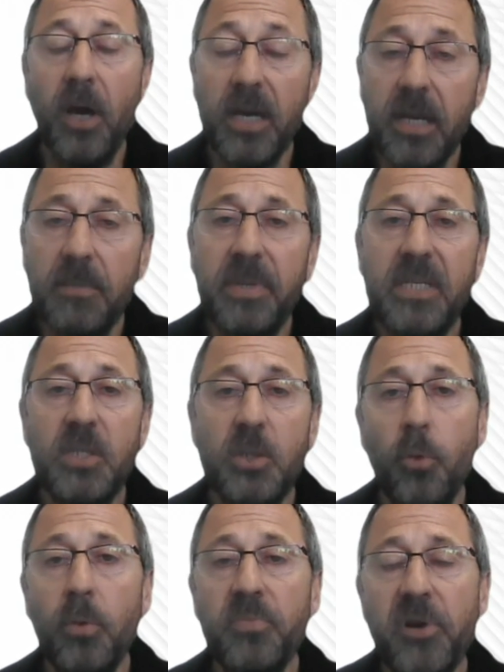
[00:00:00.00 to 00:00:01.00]
like it had been
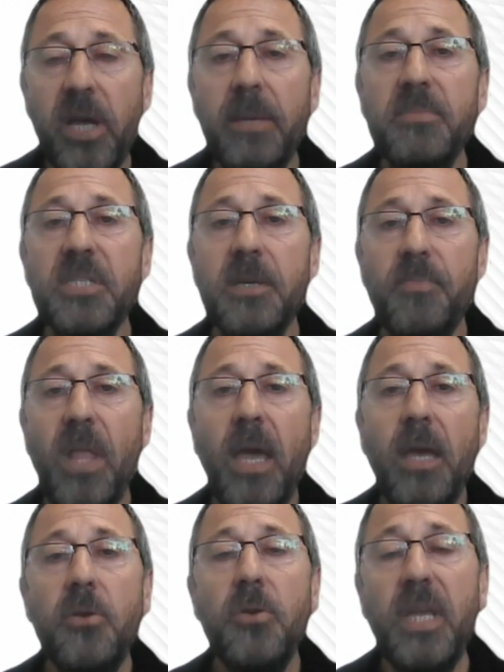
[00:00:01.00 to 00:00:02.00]
shorn perhaps,
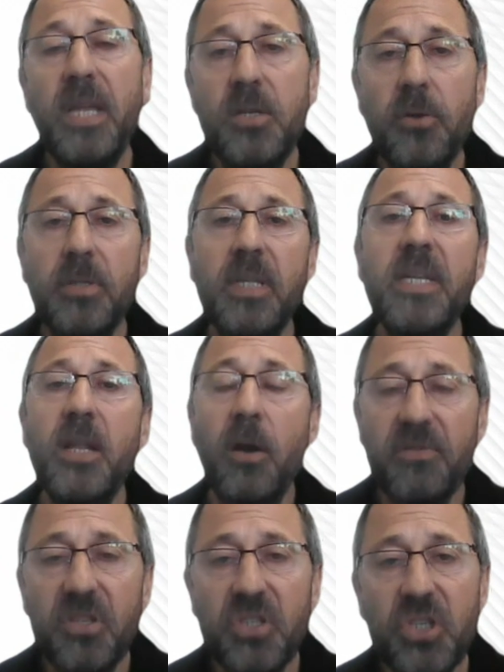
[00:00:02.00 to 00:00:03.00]
you then took the net
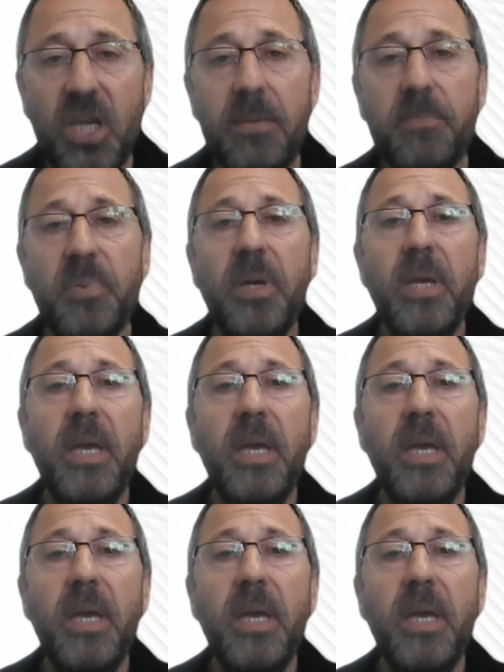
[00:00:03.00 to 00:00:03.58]
off the sheep